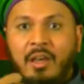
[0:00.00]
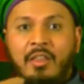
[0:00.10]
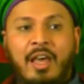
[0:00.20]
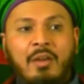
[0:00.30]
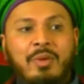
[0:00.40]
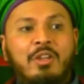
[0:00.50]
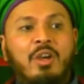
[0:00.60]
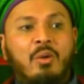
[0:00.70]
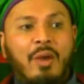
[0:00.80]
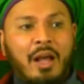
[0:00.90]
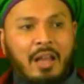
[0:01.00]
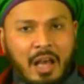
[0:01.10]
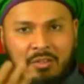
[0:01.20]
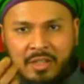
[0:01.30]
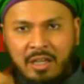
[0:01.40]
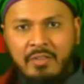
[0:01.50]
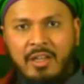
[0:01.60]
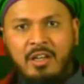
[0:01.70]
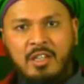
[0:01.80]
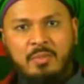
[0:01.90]
Then when you're well outside of
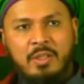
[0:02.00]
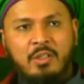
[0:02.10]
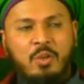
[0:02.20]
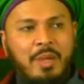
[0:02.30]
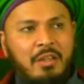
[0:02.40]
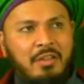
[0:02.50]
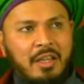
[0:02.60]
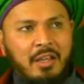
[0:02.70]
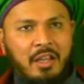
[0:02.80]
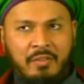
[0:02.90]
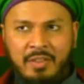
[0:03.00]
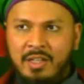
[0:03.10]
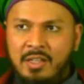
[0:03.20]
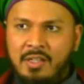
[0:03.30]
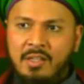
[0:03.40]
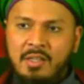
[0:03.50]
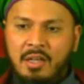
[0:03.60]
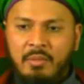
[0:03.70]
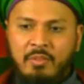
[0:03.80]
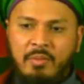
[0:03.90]
that hospital, you may think, if the disease is
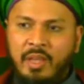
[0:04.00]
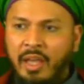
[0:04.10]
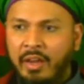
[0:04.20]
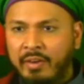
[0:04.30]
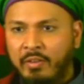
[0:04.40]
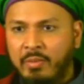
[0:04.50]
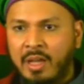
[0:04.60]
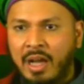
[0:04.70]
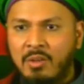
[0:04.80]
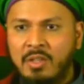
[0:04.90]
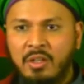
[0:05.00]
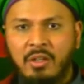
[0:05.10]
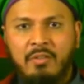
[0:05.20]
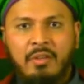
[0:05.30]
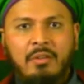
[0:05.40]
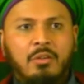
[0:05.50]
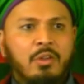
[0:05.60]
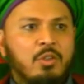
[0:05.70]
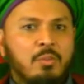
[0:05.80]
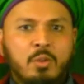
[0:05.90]
coming from the area, from the house that you live in, you're
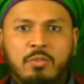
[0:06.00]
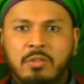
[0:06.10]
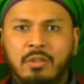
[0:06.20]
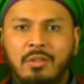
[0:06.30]
going to move.